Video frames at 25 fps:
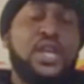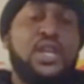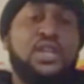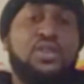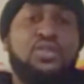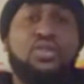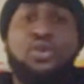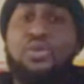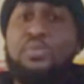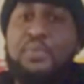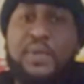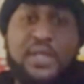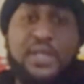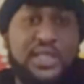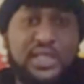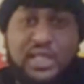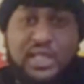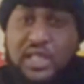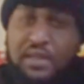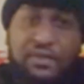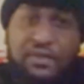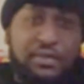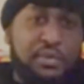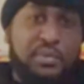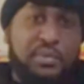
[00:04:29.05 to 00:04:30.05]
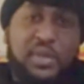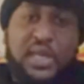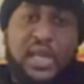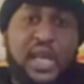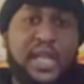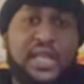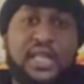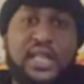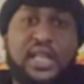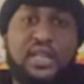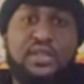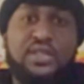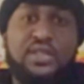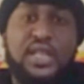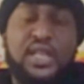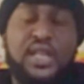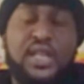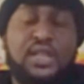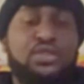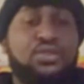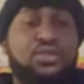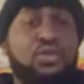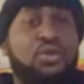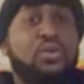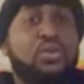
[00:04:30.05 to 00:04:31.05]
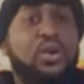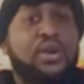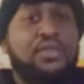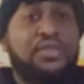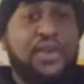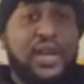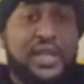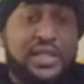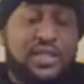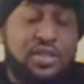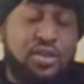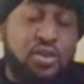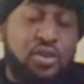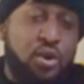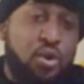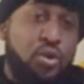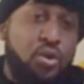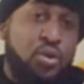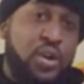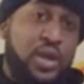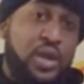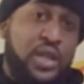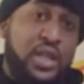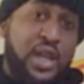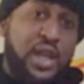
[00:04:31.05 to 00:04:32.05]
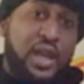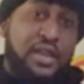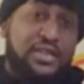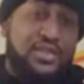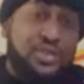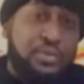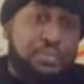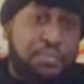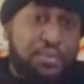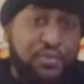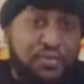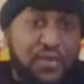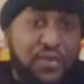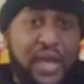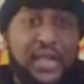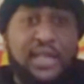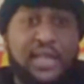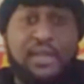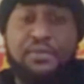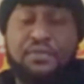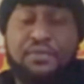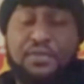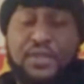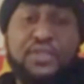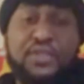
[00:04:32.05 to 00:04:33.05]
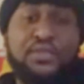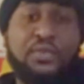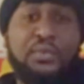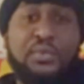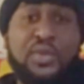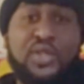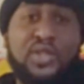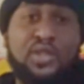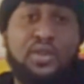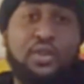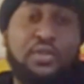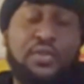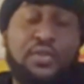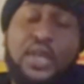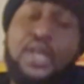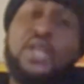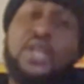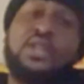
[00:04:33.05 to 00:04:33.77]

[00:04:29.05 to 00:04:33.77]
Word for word: Nobody's giving me handouts here. So I've had to go and I had to provide them things for myself.